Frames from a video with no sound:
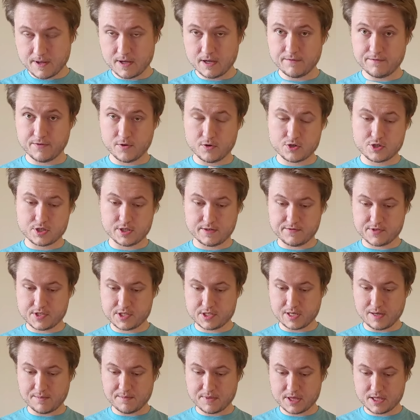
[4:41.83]
a version of
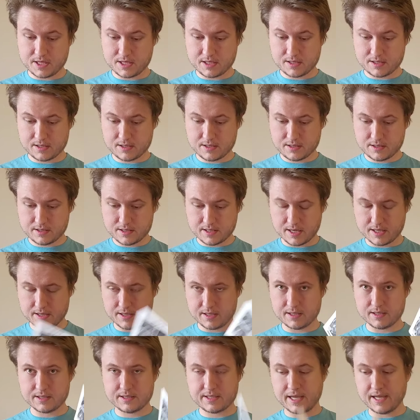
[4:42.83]
Something, and
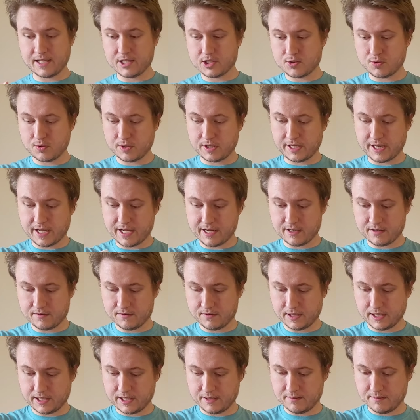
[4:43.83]
then Take 28
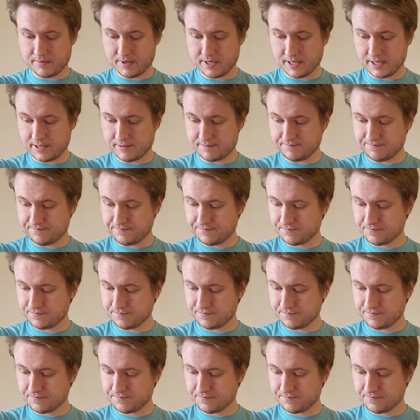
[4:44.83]
of Let It Be.